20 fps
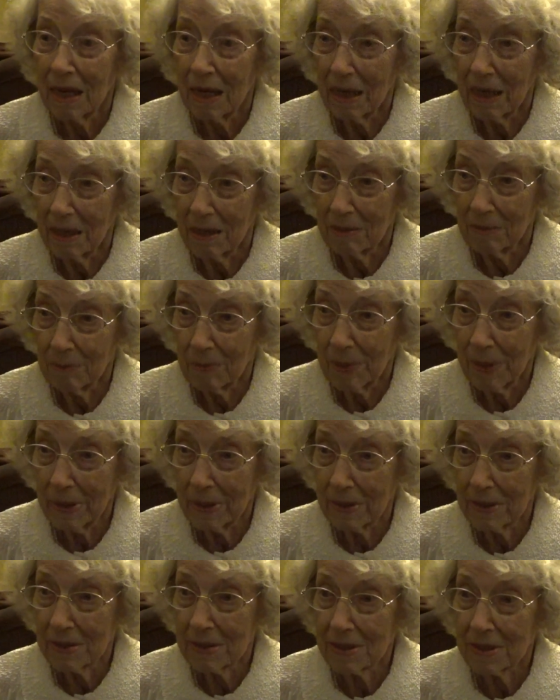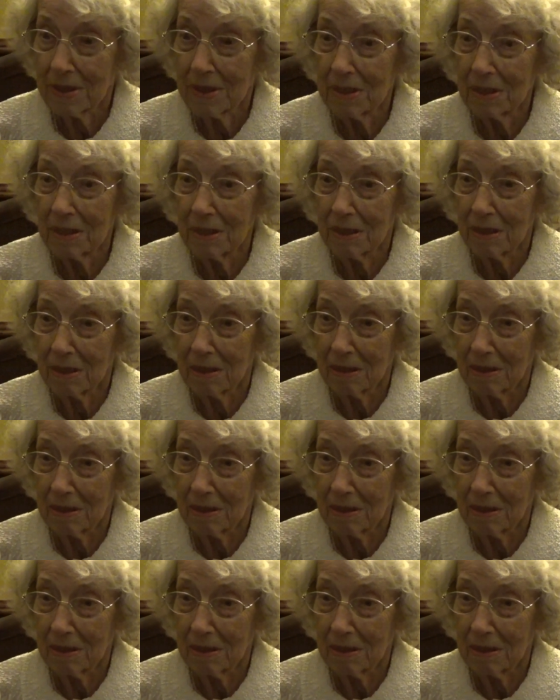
and past the